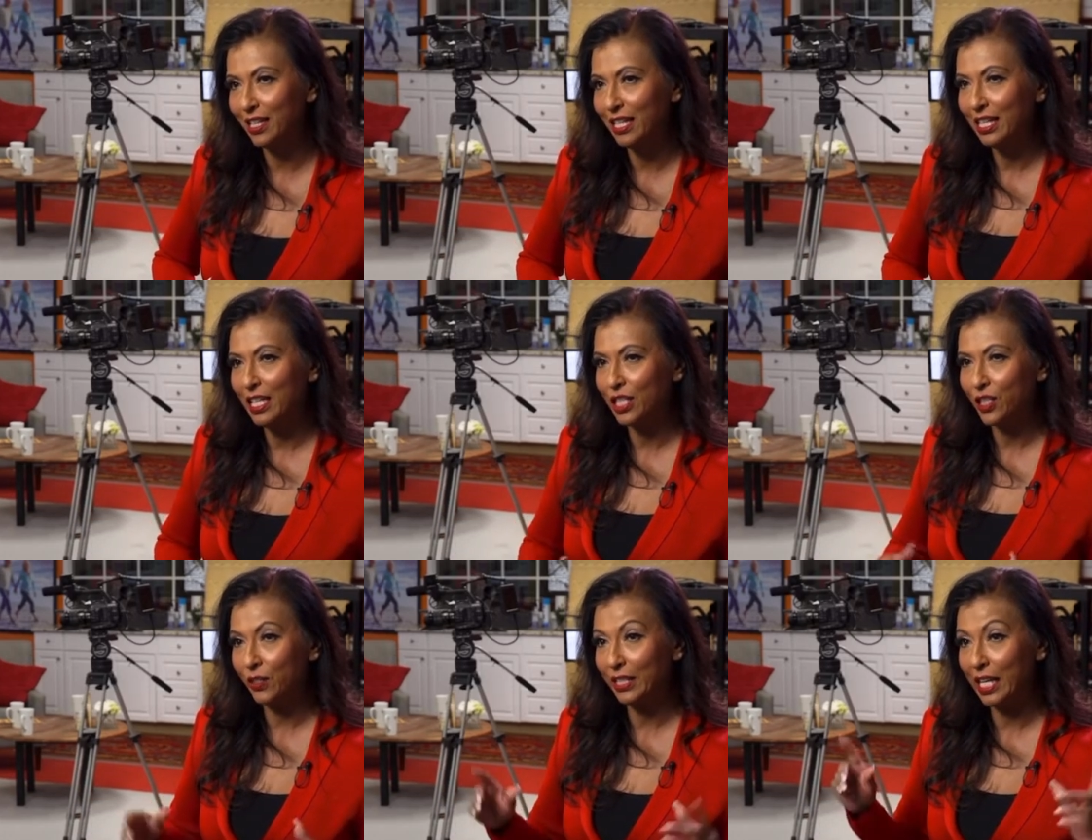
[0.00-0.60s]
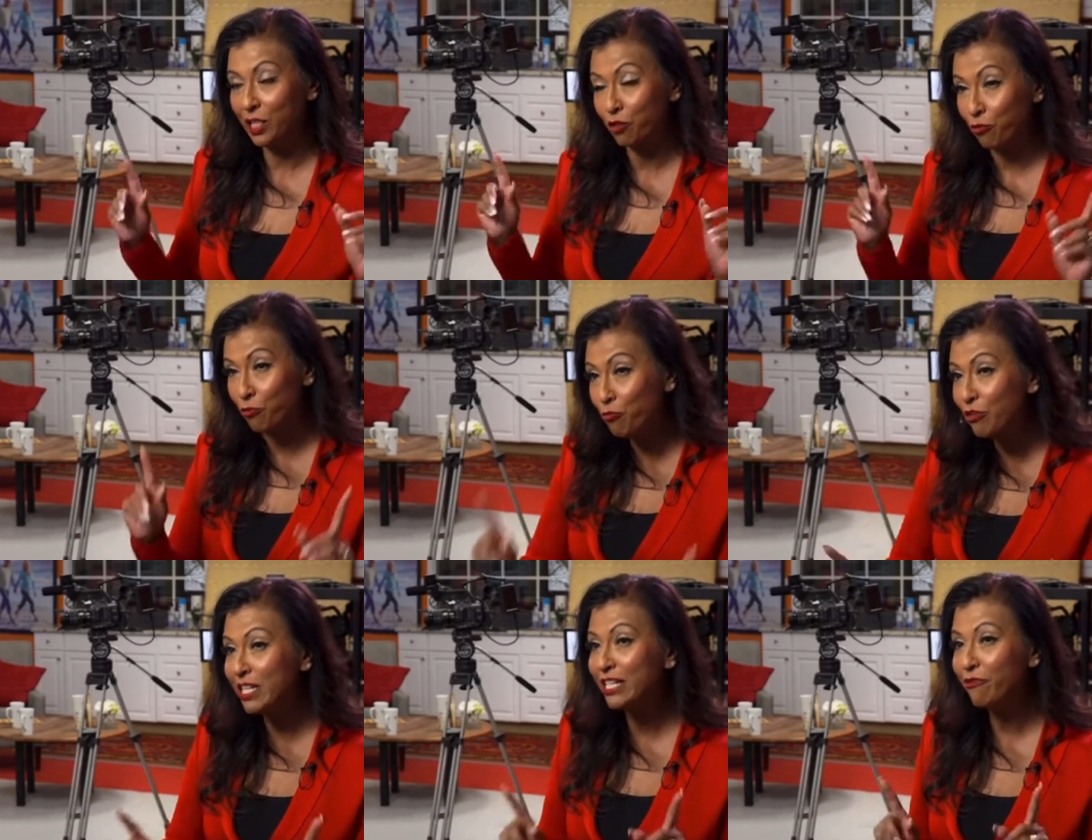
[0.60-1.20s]
So that's
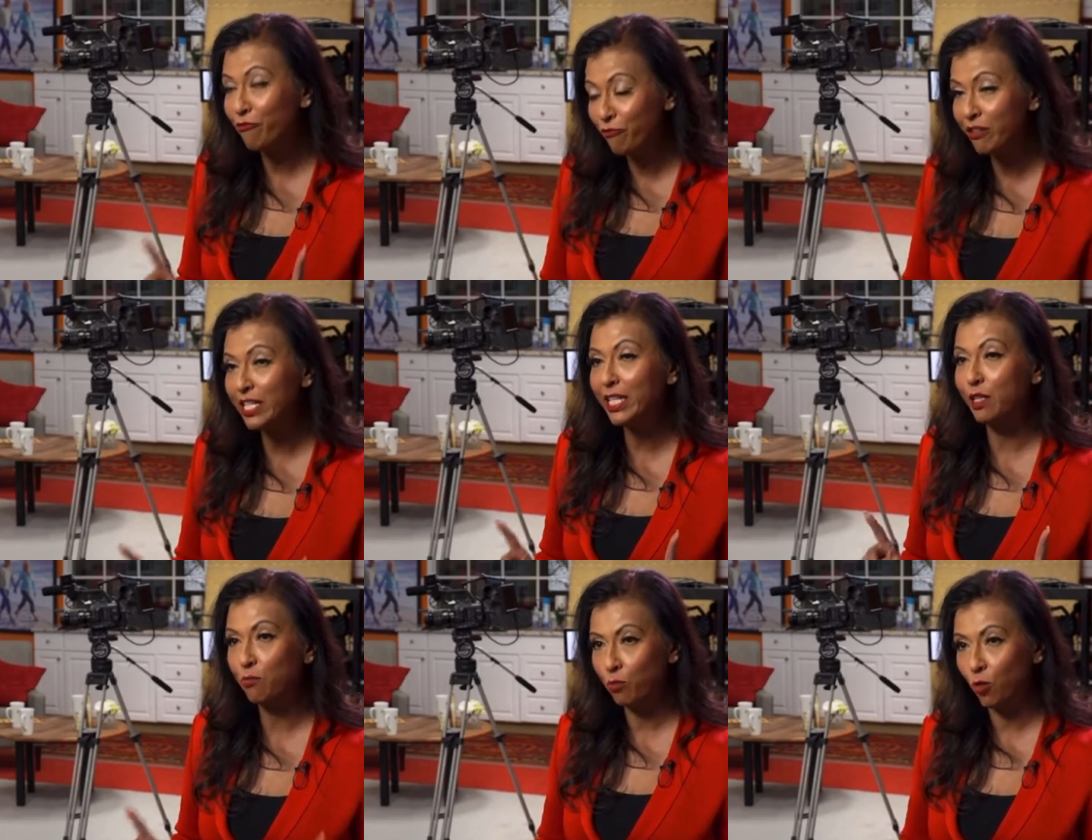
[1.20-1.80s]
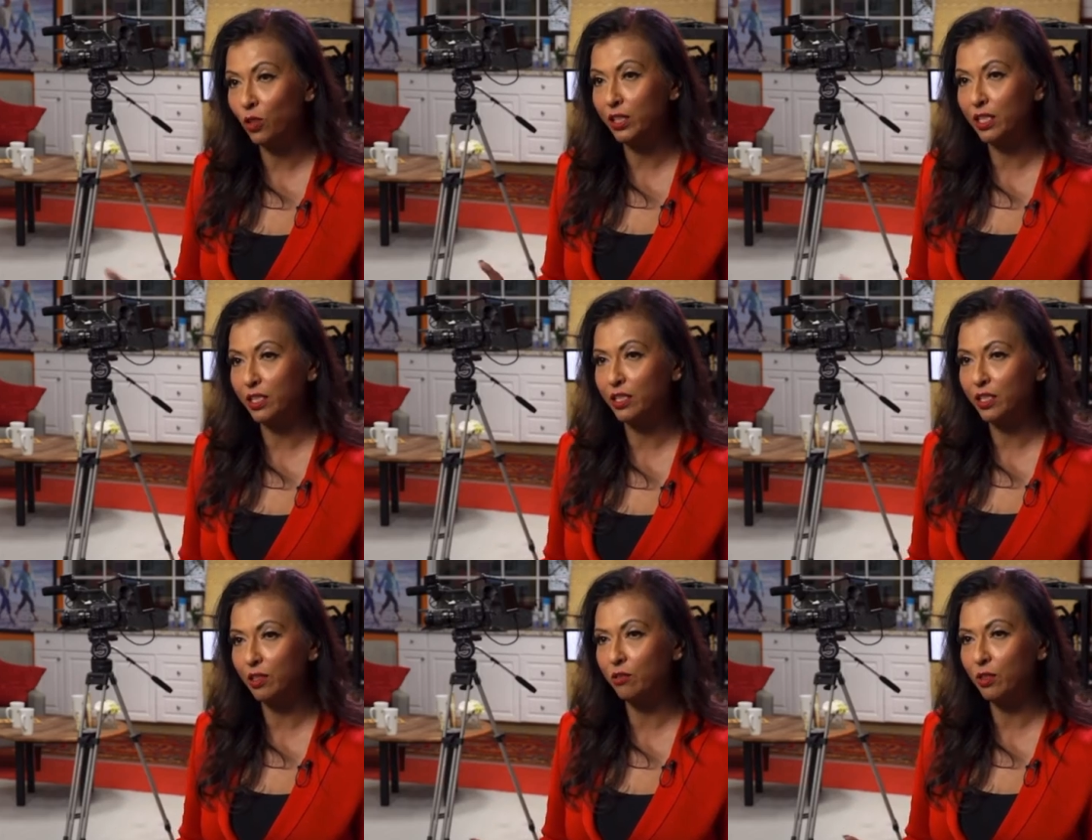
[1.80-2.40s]
really, really
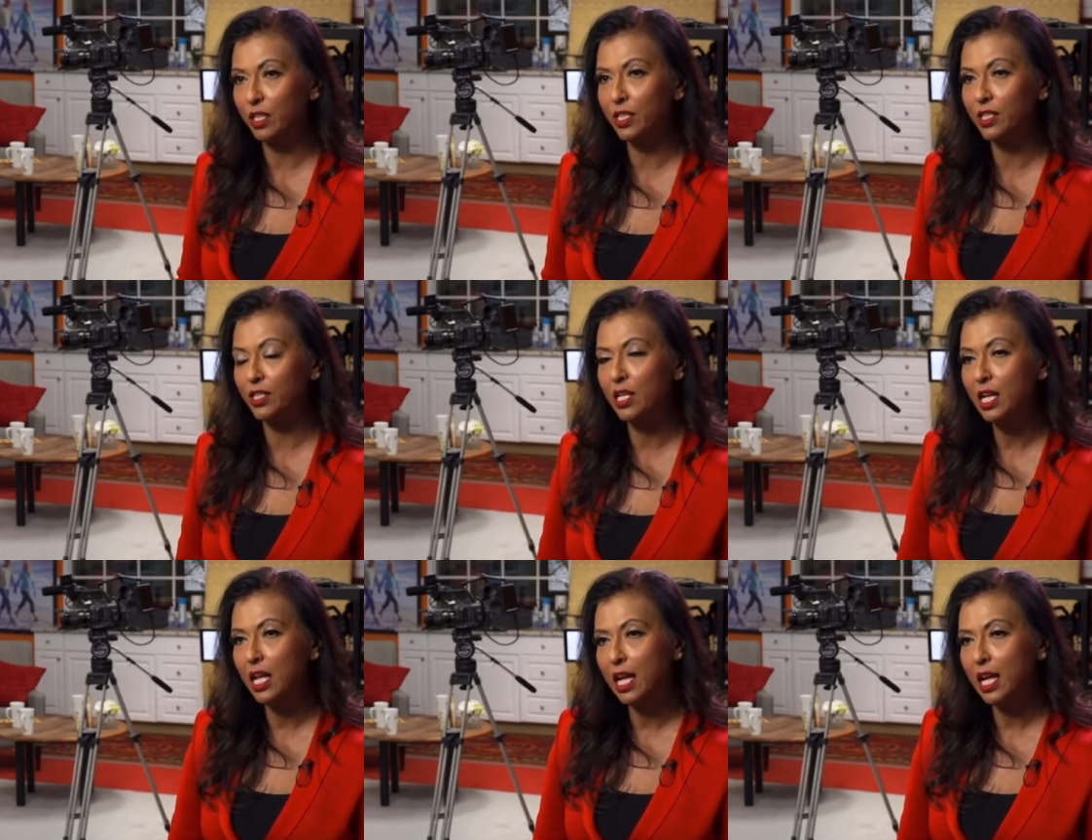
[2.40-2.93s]
important to us.